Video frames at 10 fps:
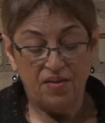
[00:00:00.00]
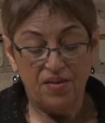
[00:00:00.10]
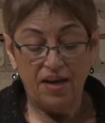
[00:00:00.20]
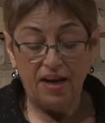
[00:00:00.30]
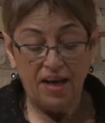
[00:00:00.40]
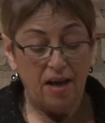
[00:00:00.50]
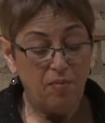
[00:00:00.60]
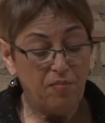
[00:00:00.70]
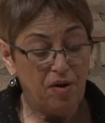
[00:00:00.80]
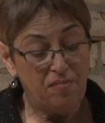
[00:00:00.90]
Then I came
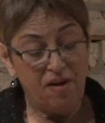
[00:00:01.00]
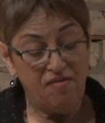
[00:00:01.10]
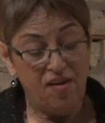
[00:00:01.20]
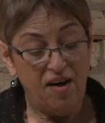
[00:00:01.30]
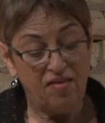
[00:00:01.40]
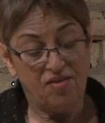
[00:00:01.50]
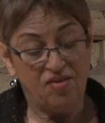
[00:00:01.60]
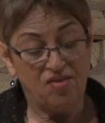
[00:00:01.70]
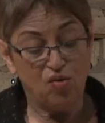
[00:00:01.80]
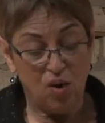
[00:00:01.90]
upon my father,
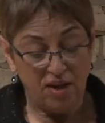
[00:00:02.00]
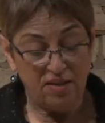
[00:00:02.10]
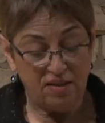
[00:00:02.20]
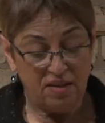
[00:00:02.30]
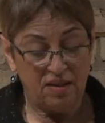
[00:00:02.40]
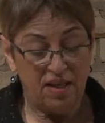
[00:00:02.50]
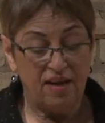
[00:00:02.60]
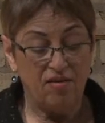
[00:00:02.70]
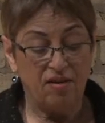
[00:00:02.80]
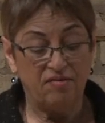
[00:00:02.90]
swaddled in a
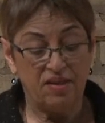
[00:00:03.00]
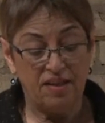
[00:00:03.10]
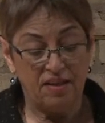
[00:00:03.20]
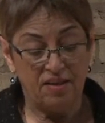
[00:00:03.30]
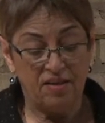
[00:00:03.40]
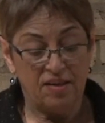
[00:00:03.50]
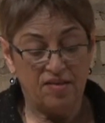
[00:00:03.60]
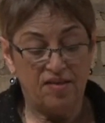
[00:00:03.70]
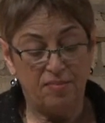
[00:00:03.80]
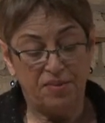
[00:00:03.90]
layer of linen,
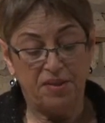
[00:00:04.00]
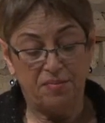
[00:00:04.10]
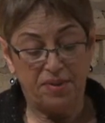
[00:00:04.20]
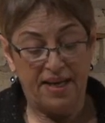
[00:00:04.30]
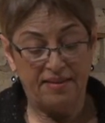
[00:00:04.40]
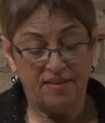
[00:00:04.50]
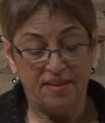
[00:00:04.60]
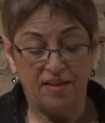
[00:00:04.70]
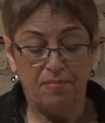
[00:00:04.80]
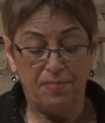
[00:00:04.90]
zipped in
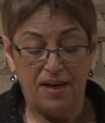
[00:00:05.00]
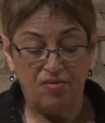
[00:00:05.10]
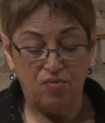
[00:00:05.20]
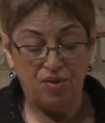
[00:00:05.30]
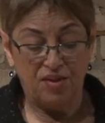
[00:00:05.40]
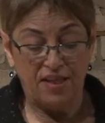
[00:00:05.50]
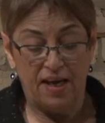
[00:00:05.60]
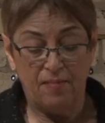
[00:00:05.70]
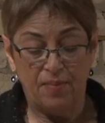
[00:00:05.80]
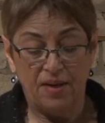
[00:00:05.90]
plastic and bound with
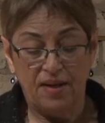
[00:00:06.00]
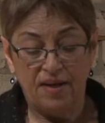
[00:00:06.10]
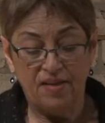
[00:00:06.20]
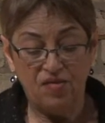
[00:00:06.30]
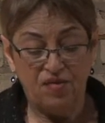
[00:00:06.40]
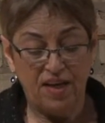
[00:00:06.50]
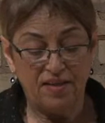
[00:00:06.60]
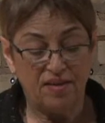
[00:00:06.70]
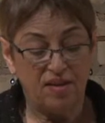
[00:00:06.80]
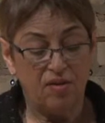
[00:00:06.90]
tape, his
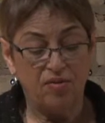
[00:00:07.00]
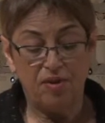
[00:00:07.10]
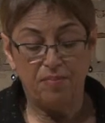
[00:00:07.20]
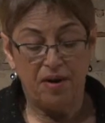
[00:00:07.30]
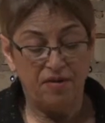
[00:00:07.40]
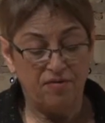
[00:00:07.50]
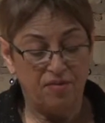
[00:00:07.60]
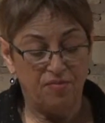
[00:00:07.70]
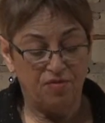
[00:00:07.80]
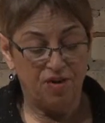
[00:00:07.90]
face the only part of
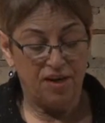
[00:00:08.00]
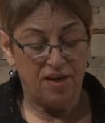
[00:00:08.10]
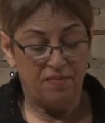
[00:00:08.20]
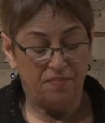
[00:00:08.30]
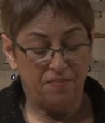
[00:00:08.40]
him free.